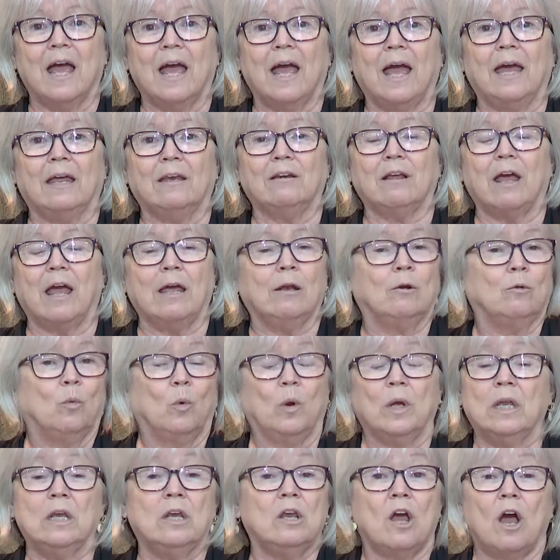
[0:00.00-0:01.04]
And
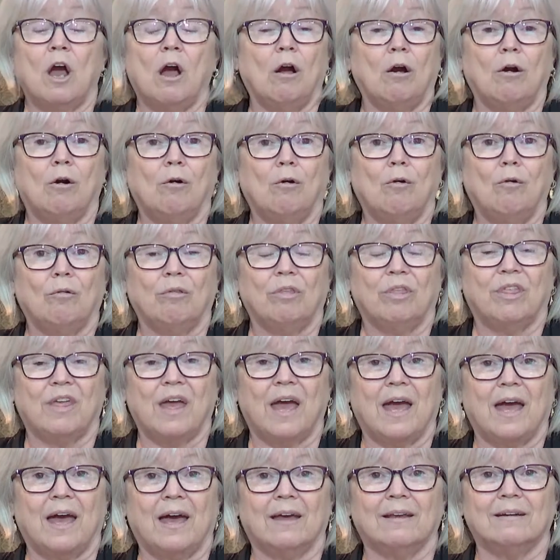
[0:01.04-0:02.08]
we know
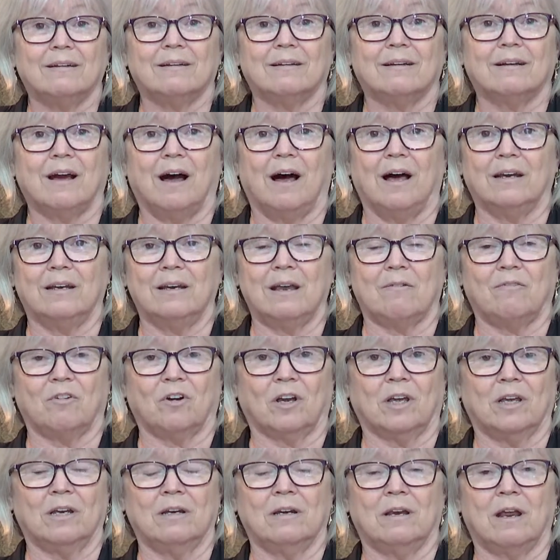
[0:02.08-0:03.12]
that God never
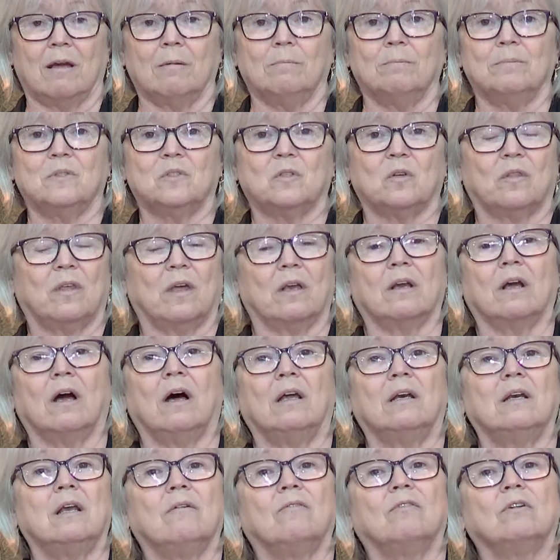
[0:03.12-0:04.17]
condemns, so that
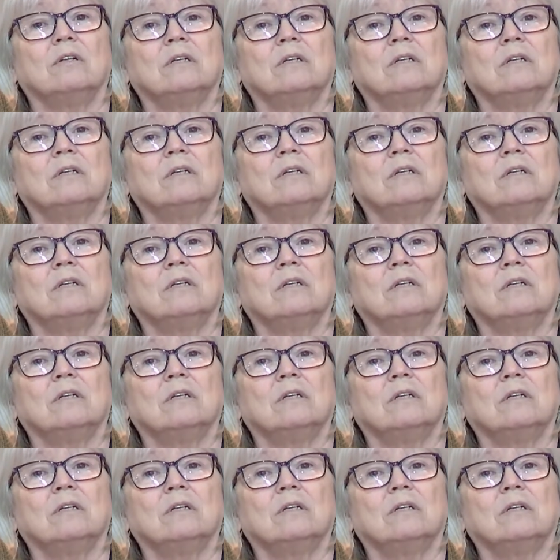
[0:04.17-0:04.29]
God never